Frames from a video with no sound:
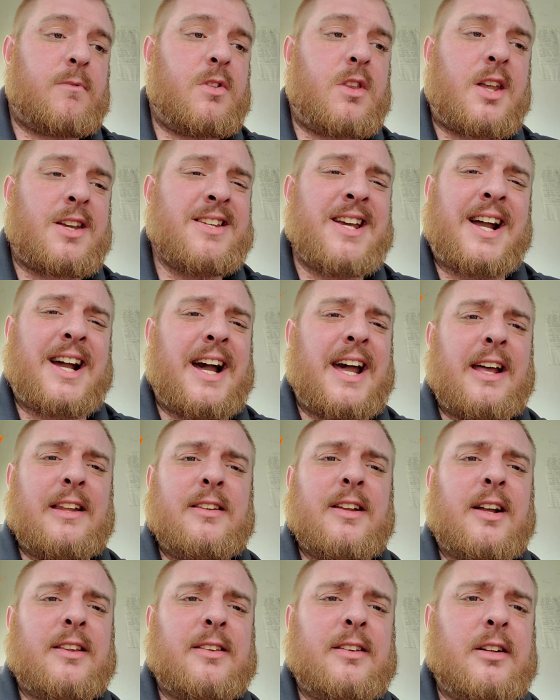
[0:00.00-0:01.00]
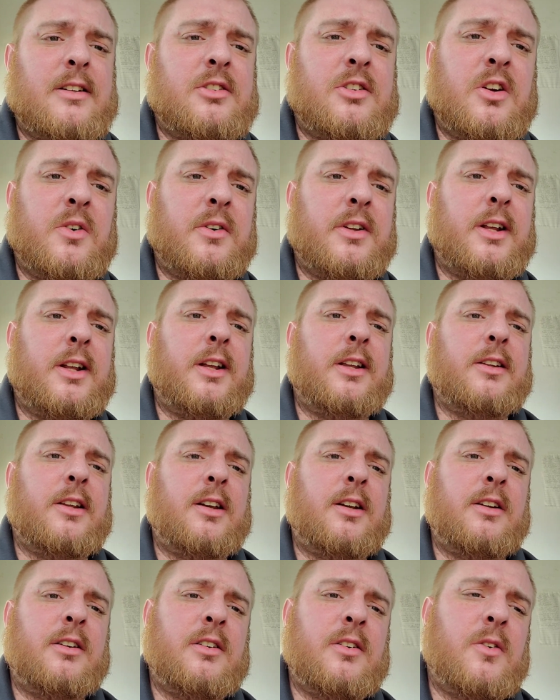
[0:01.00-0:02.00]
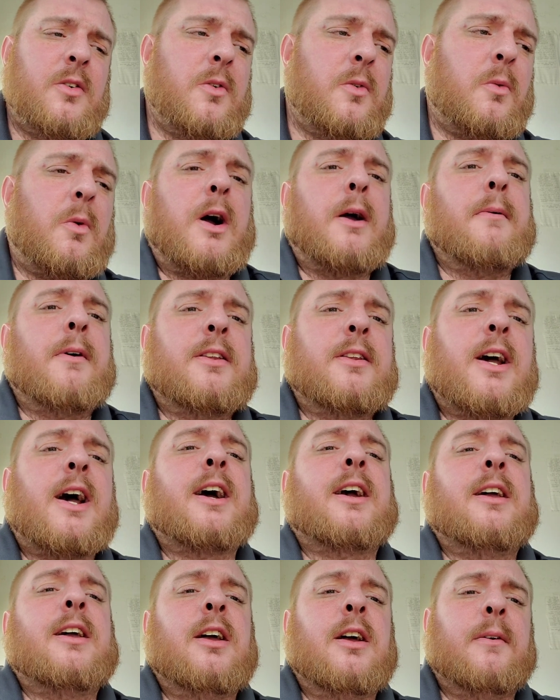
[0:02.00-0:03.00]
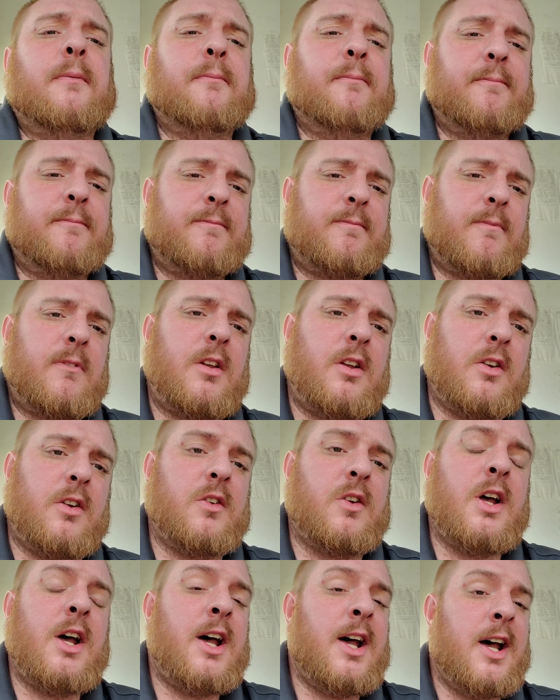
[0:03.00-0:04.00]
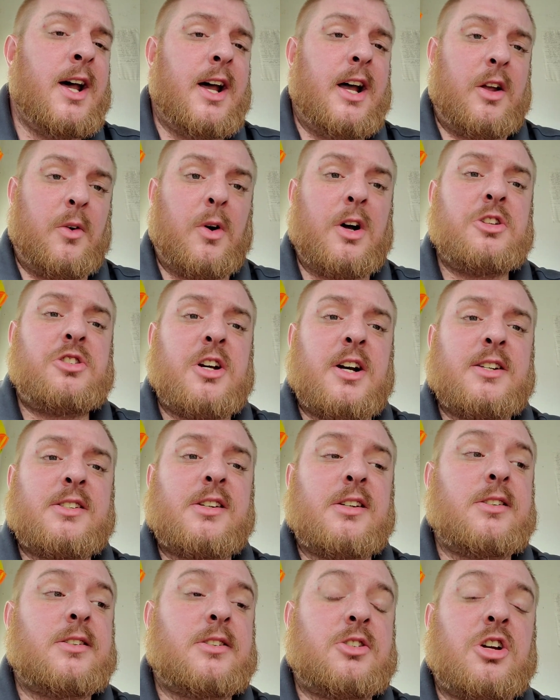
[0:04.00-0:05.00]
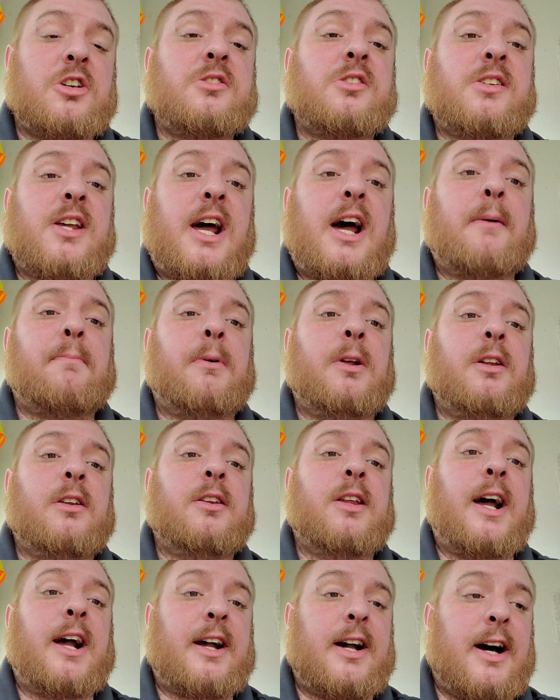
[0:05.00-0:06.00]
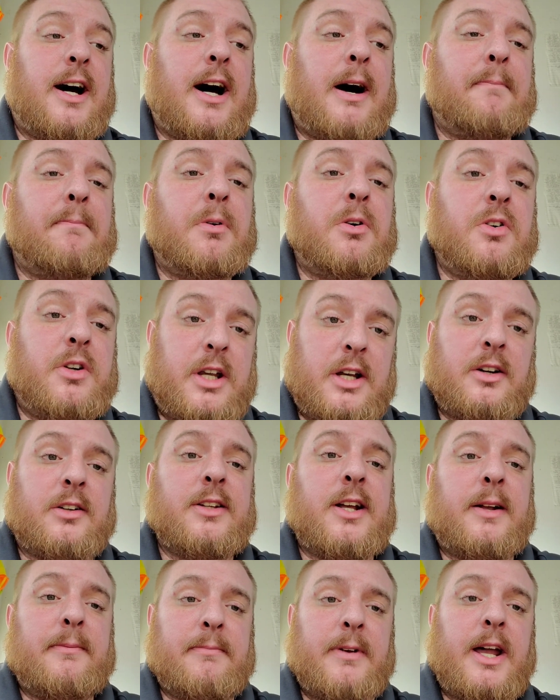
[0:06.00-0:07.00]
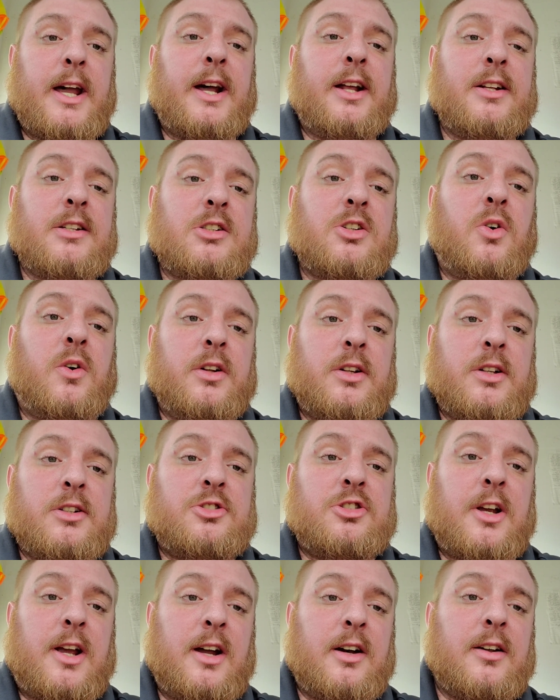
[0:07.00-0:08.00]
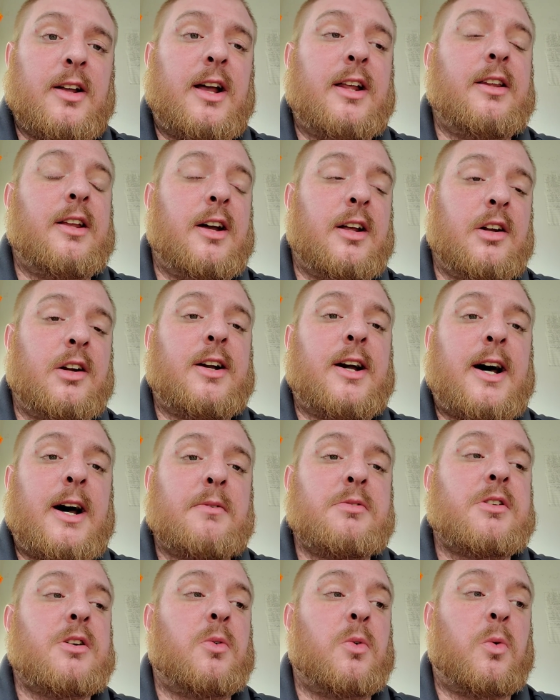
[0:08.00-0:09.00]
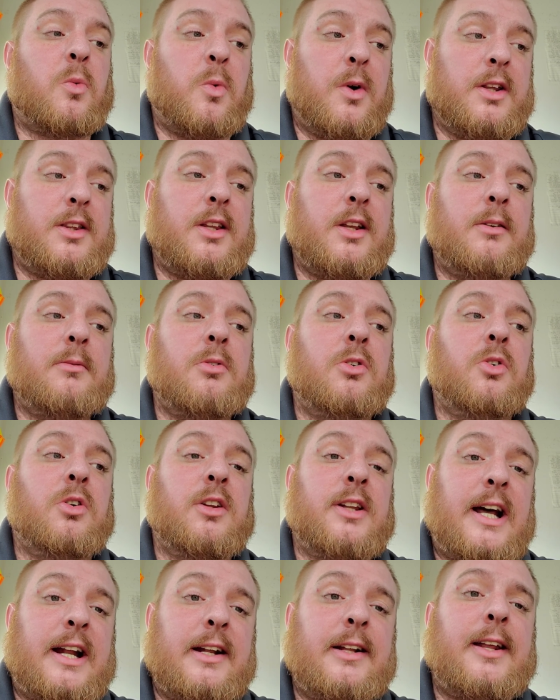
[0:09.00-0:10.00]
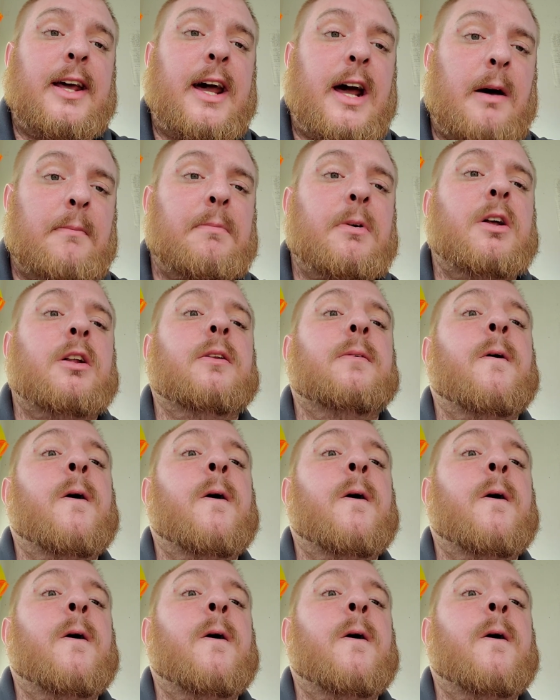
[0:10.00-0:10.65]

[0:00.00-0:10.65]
That guy had nothing to do with anything. Why attack him? You know, you want justice? Justice happened. That cop who killed that man is going to jail, and the other cops that were with him who let it happen